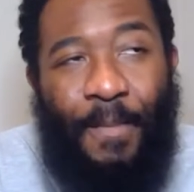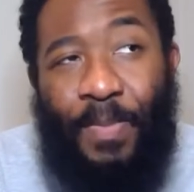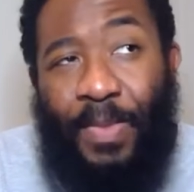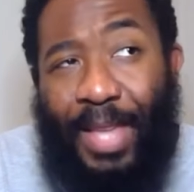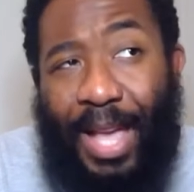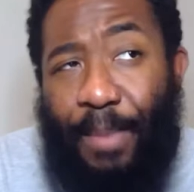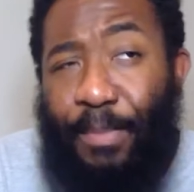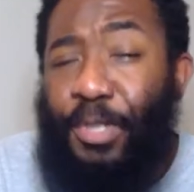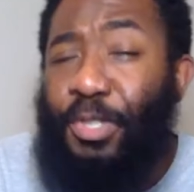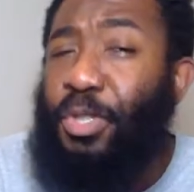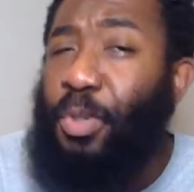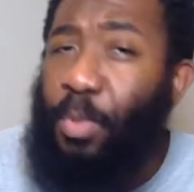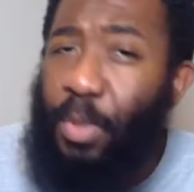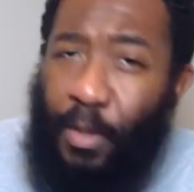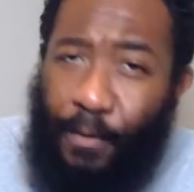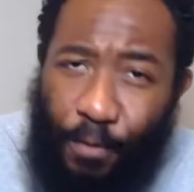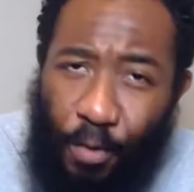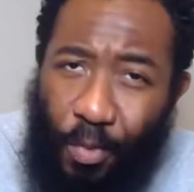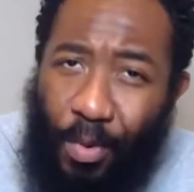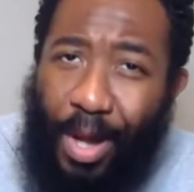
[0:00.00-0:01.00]
I'm assuming
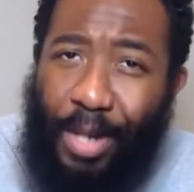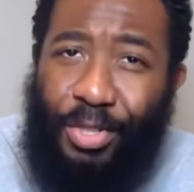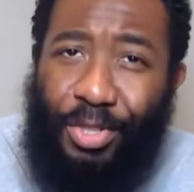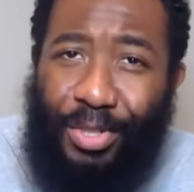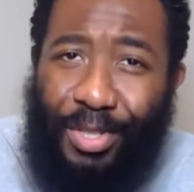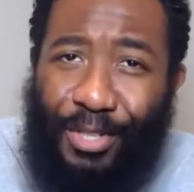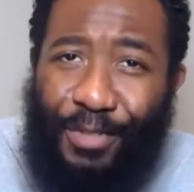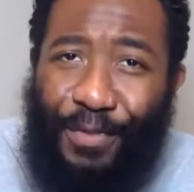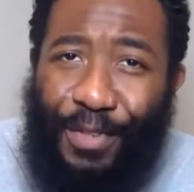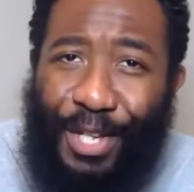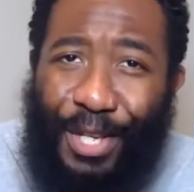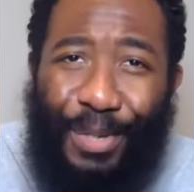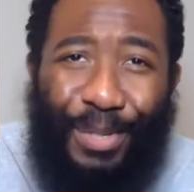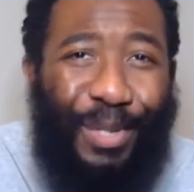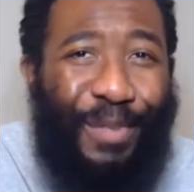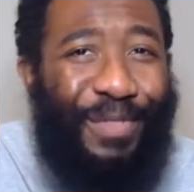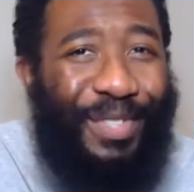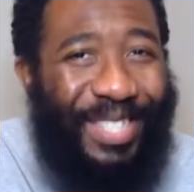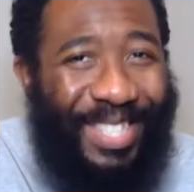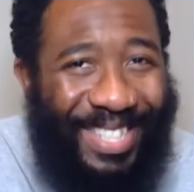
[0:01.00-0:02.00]
if you're watching this video,
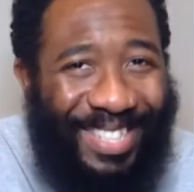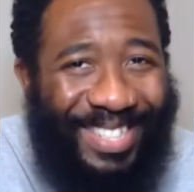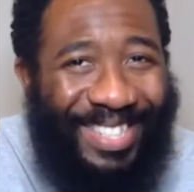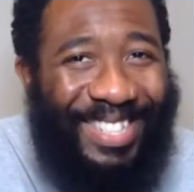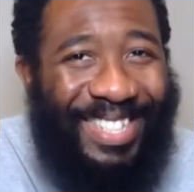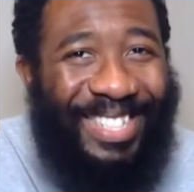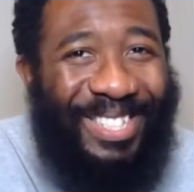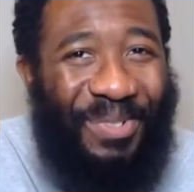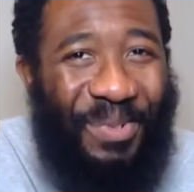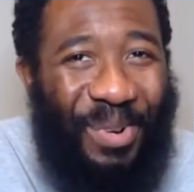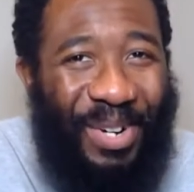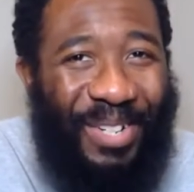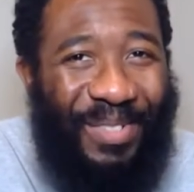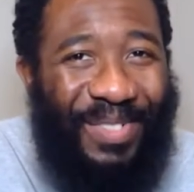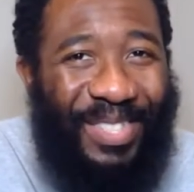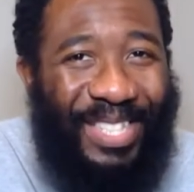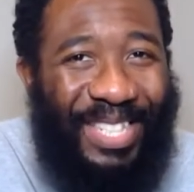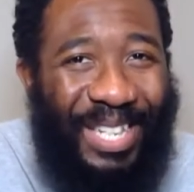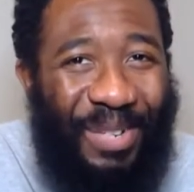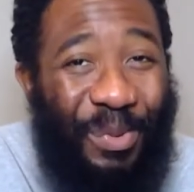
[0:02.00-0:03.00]
you've seen season one of
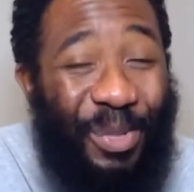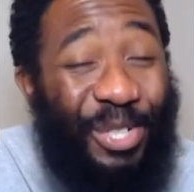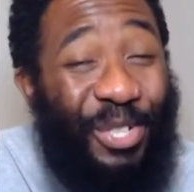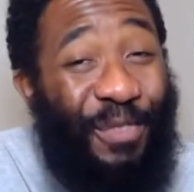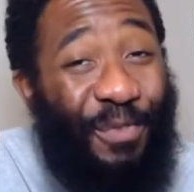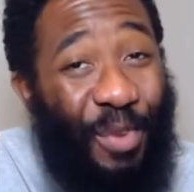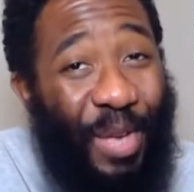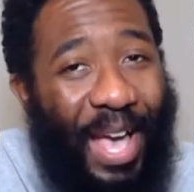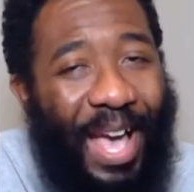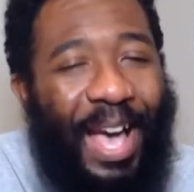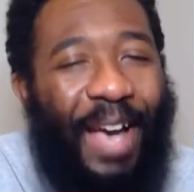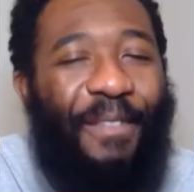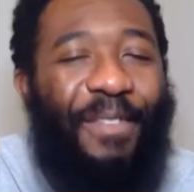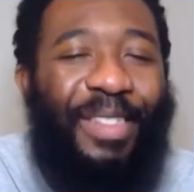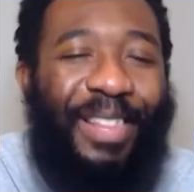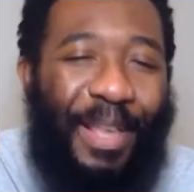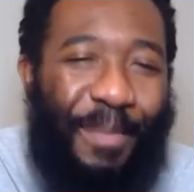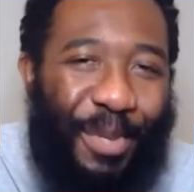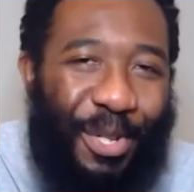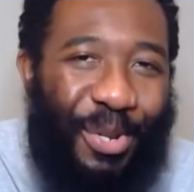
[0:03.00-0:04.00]
See, which if you have,
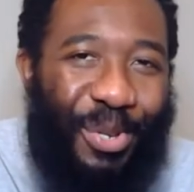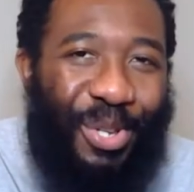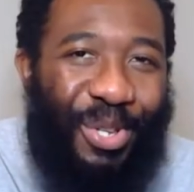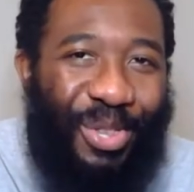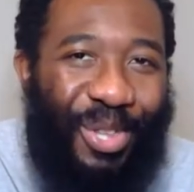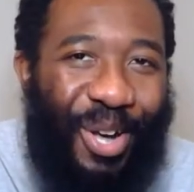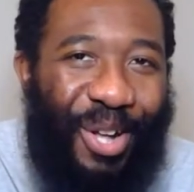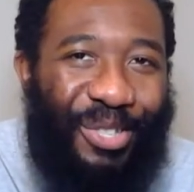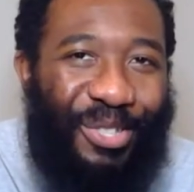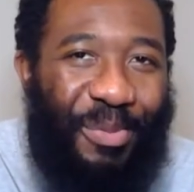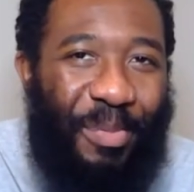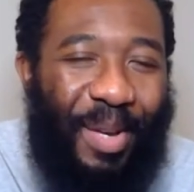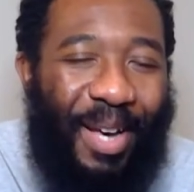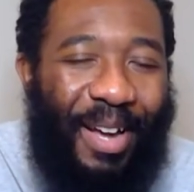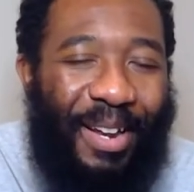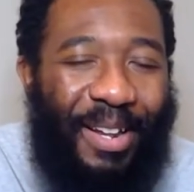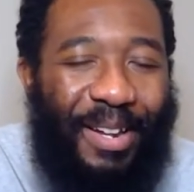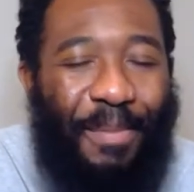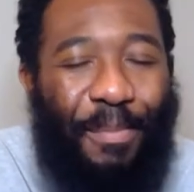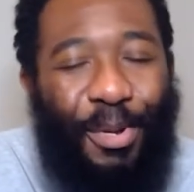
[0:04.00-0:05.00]
let me know your thoughts about it.